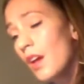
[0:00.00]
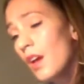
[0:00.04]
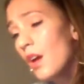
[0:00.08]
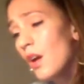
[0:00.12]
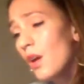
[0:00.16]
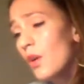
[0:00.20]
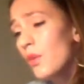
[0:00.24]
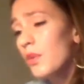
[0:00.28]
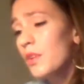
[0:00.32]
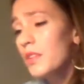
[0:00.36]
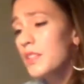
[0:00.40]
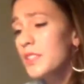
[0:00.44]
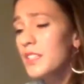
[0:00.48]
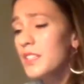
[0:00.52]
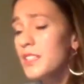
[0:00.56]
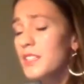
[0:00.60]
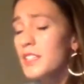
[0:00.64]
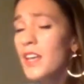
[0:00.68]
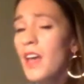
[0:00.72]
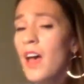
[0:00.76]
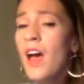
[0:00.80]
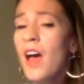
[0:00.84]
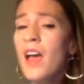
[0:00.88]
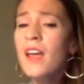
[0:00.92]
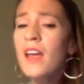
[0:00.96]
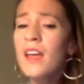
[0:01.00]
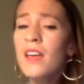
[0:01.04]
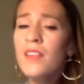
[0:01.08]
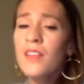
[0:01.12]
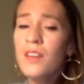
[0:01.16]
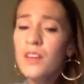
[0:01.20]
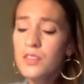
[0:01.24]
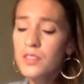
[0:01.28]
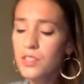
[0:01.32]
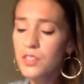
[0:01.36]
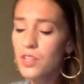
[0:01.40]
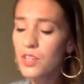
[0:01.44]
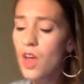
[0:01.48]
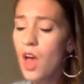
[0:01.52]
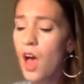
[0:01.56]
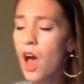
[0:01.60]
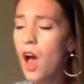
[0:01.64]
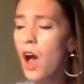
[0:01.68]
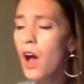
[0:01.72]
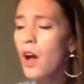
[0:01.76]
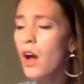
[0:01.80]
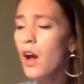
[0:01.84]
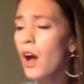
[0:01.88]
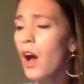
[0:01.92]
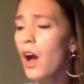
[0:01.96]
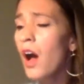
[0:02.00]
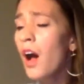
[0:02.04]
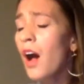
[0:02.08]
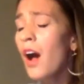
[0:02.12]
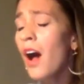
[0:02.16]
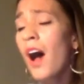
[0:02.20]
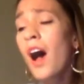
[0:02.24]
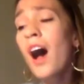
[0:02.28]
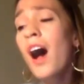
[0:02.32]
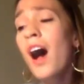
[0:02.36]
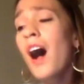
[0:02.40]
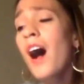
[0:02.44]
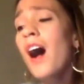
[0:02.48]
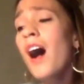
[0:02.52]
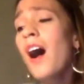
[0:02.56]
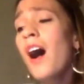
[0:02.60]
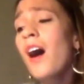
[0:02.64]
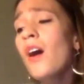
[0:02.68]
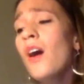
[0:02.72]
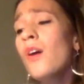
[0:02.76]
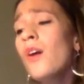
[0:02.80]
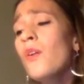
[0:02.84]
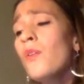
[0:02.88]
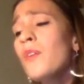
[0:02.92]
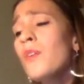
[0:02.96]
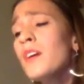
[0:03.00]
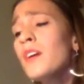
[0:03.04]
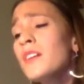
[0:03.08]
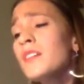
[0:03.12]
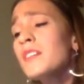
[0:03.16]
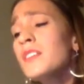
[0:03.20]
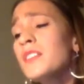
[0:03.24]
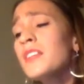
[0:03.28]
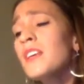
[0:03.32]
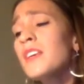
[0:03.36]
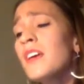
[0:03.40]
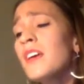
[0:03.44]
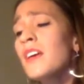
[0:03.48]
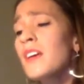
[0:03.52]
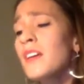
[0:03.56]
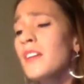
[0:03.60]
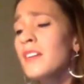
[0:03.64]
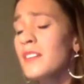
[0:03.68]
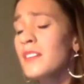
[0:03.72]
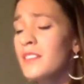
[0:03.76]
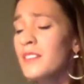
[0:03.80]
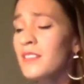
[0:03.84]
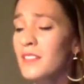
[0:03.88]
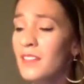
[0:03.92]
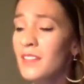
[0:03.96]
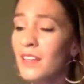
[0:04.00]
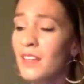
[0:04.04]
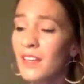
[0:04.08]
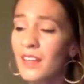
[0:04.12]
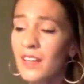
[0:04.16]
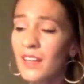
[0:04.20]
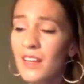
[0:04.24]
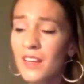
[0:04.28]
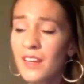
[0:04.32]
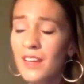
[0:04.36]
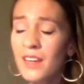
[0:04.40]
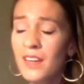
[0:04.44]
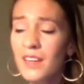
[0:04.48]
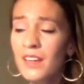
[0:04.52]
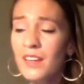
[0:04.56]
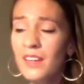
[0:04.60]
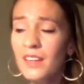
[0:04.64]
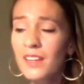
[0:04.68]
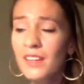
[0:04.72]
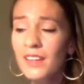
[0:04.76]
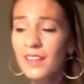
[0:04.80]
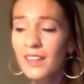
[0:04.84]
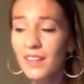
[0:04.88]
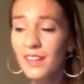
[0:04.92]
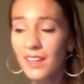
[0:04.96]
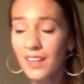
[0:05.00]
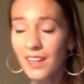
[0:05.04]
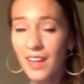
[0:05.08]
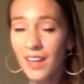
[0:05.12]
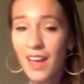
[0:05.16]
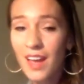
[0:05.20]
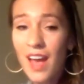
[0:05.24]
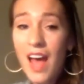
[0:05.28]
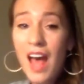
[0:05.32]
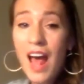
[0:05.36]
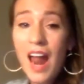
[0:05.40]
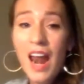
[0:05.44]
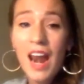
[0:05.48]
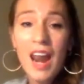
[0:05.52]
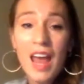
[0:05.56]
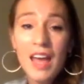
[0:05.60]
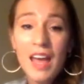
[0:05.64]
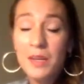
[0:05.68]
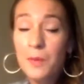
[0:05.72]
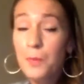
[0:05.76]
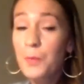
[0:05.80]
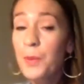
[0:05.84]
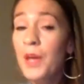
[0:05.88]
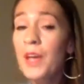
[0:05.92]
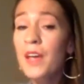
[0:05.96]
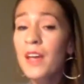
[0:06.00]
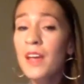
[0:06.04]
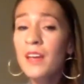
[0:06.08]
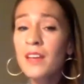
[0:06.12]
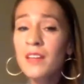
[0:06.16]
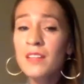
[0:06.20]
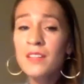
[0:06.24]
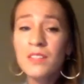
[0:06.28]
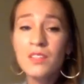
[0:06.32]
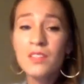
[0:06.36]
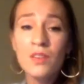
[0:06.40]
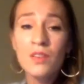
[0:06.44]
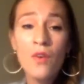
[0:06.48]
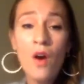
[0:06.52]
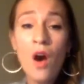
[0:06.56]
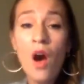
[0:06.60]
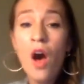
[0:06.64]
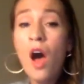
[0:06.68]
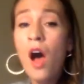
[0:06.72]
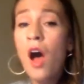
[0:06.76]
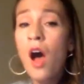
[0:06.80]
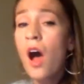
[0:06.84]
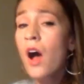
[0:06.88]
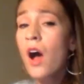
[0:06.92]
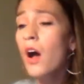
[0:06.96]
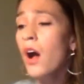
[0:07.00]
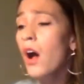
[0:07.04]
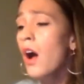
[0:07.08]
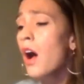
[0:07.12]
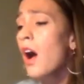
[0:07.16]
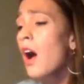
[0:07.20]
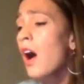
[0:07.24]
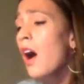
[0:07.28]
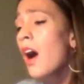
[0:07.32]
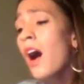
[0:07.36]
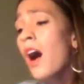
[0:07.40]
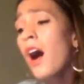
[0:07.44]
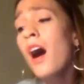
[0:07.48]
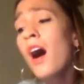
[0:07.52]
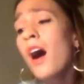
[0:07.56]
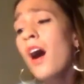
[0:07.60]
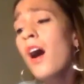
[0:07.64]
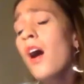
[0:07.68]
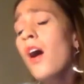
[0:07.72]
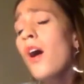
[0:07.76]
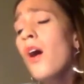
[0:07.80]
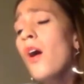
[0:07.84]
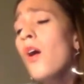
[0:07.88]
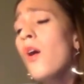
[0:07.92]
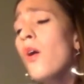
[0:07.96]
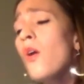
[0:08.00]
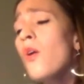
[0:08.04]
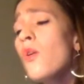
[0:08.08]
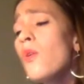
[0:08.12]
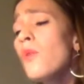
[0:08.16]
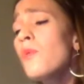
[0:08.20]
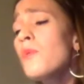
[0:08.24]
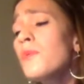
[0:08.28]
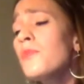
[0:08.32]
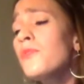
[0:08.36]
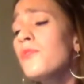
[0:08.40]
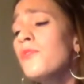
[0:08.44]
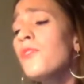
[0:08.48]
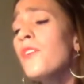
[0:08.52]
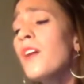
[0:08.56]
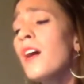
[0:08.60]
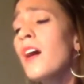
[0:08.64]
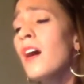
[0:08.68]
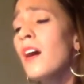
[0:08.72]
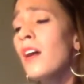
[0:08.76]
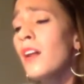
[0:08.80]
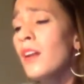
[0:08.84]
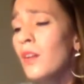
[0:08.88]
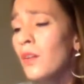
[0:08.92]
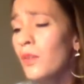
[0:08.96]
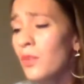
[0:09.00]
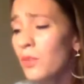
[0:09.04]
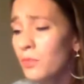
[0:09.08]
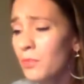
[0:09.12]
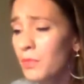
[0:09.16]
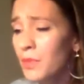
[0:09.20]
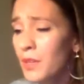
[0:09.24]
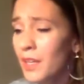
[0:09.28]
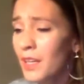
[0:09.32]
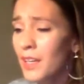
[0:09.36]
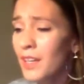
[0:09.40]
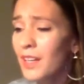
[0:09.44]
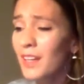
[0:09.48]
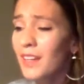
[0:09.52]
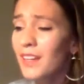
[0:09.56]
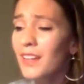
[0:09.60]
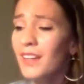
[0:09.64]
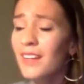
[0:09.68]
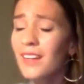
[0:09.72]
Well, today there's snow in Tennessee. Like a piece of home followed me.